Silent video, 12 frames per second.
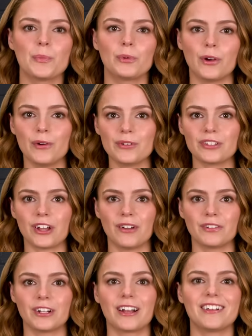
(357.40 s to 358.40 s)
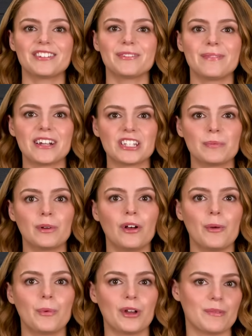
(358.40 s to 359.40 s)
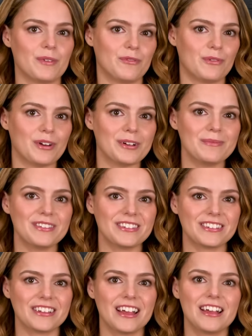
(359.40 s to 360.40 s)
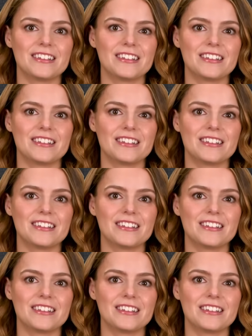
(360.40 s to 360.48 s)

Pros cover customizable appointment forms,